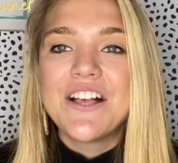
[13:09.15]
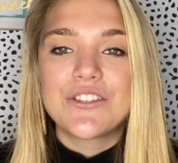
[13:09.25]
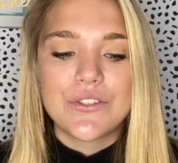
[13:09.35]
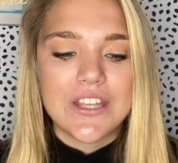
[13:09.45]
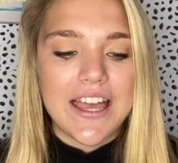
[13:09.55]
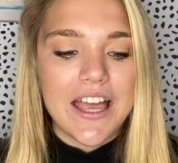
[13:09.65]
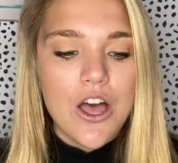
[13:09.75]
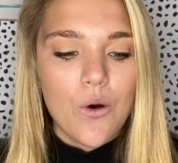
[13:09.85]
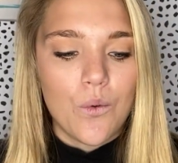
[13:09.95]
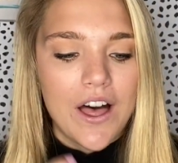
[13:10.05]
So I was like,
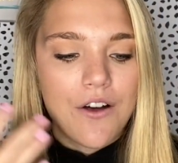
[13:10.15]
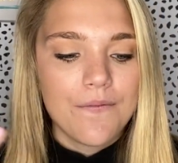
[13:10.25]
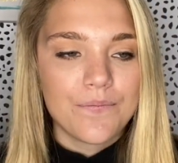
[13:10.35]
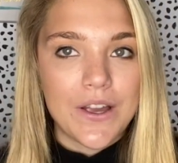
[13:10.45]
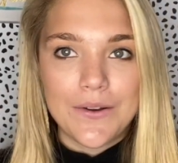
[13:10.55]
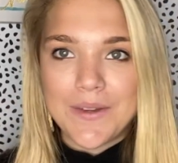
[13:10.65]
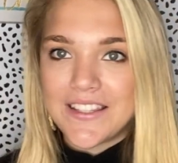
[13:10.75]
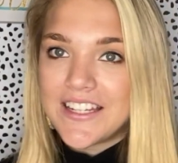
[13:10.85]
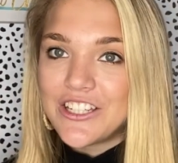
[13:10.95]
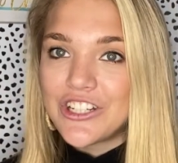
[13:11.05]
well, I want to be a
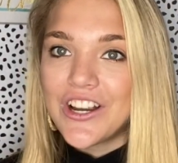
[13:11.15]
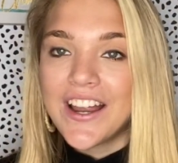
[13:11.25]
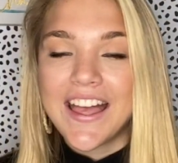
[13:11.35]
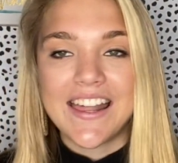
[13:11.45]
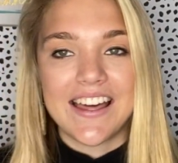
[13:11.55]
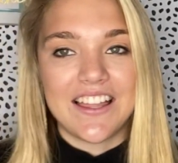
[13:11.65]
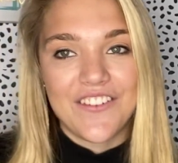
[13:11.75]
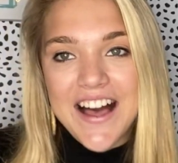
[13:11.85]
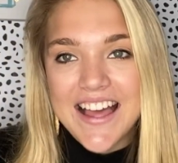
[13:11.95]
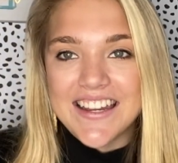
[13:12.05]
teacher and I love
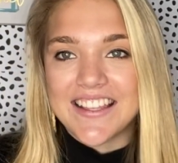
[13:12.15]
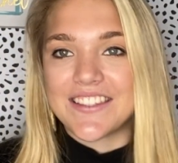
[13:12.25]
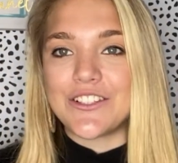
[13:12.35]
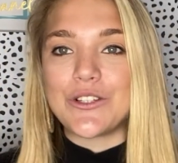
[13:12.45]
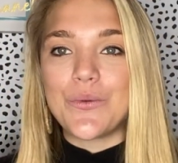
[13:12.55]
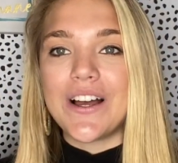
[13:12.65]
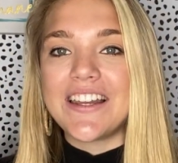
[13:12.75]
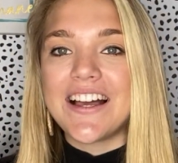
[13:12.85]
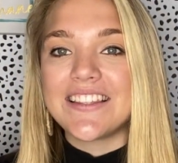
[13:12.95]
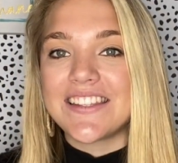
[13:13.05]
kindness. So why
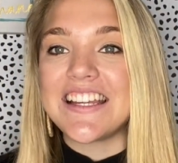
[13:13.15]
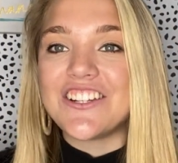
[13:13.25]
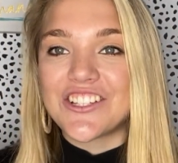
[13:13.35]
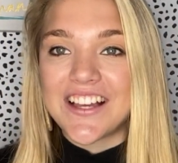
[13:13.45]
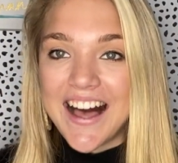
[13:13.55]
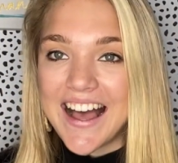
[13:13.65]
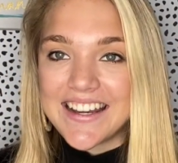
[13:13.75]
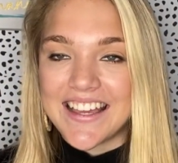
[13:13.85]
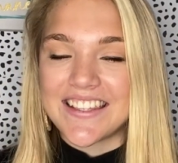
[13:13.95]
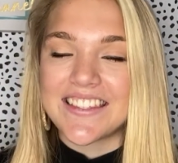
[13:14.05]
not teach
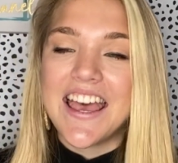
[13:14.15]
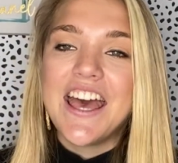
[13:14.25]
kindness?